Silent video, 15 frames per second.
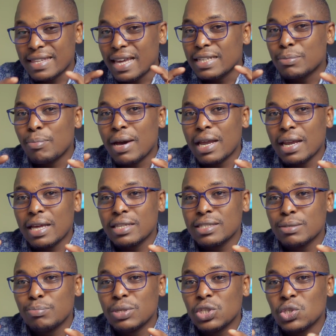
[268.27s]
that
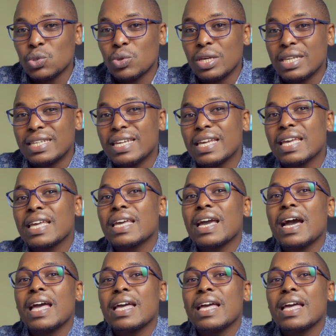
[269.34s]
balance between taking